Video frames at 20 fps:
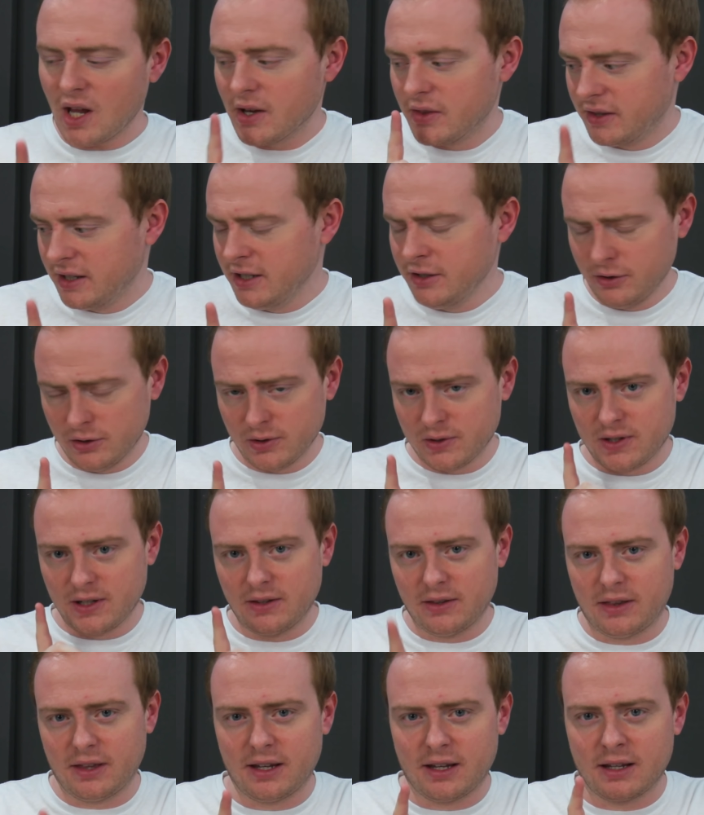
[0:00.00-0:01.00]
The
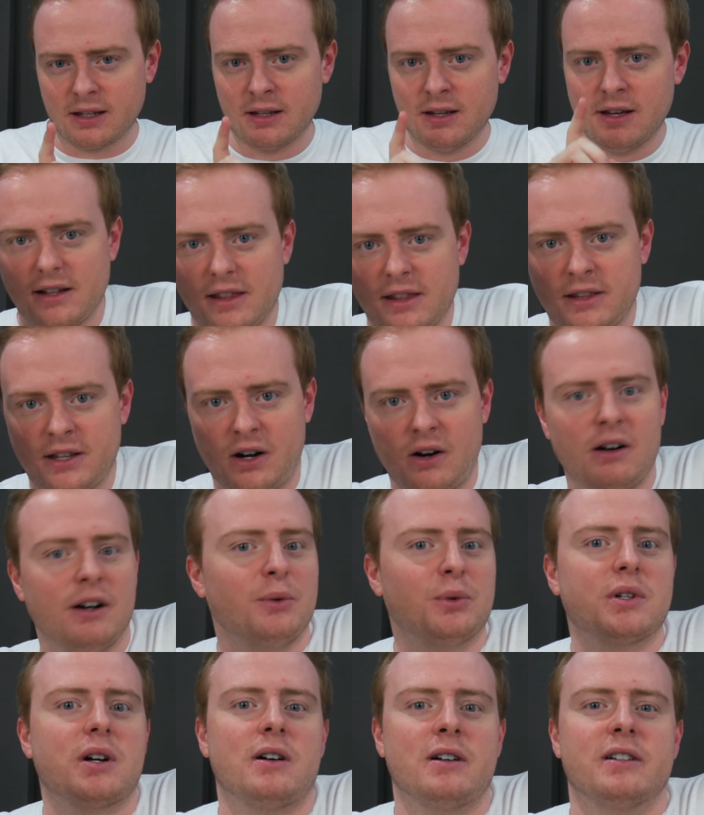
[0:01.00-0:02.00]
interesting thing that I
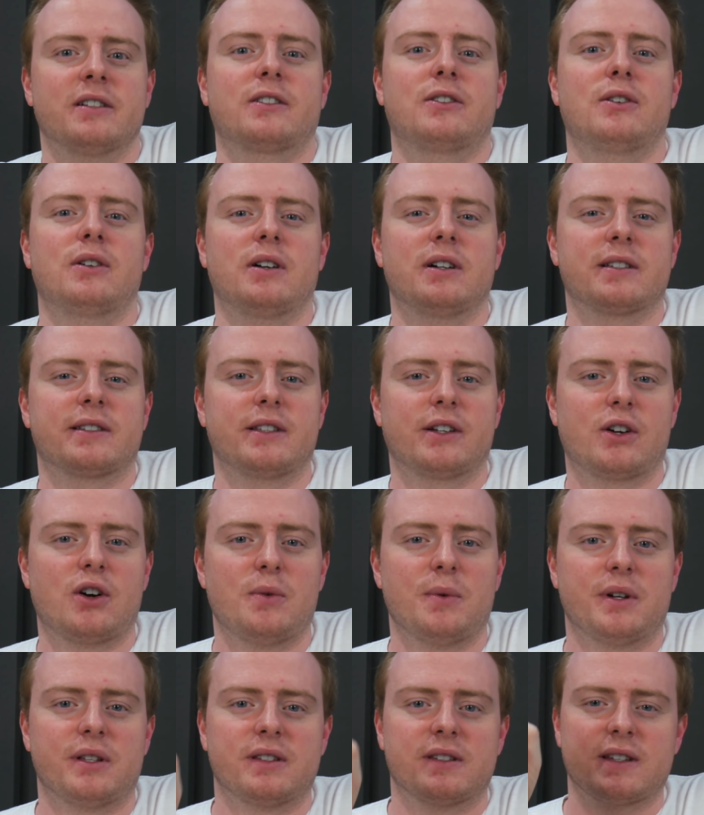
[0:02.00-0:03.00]
want to ask you guys in the
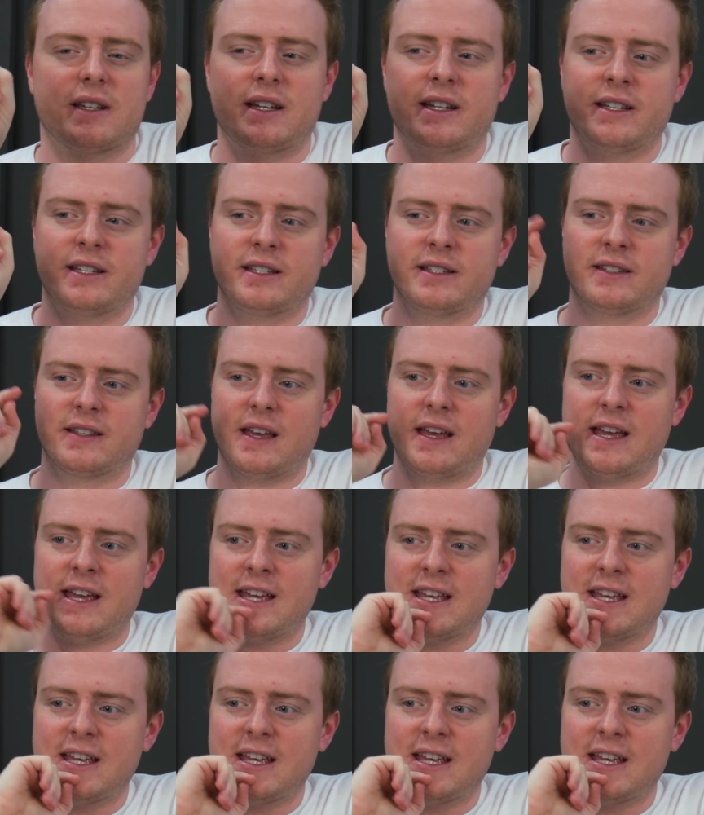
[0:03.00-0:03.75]
comments is